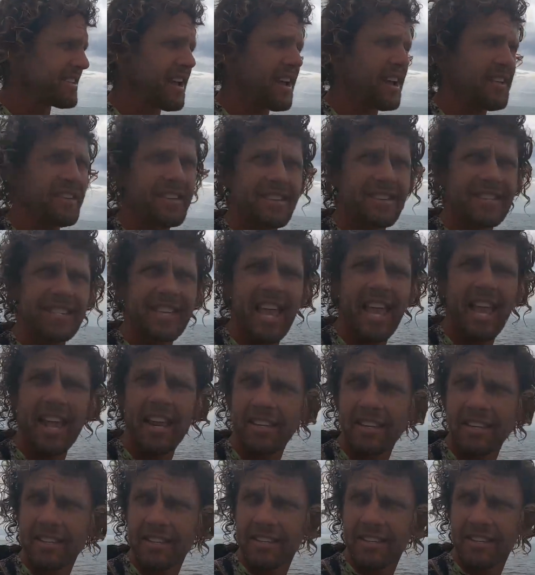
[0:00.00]
No, I think it's the
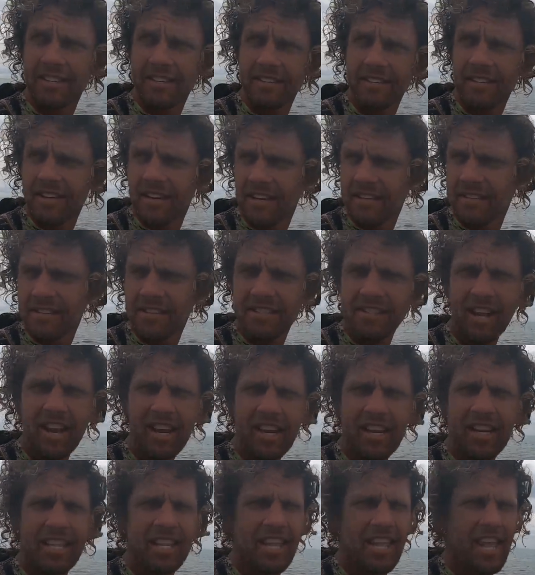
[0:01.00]
80s.
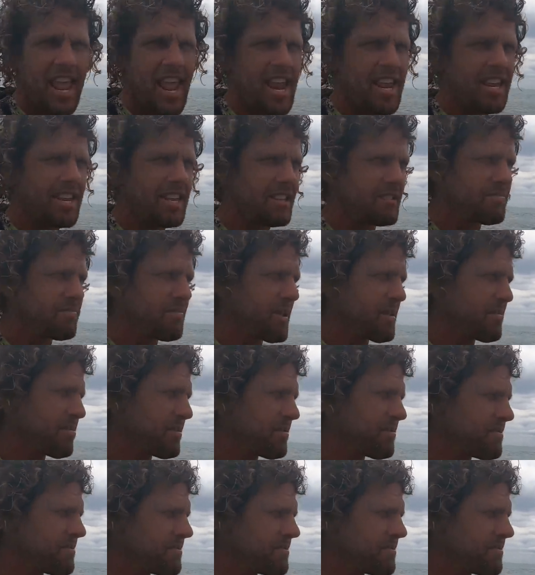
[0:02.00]
Stuck in the 80s, people.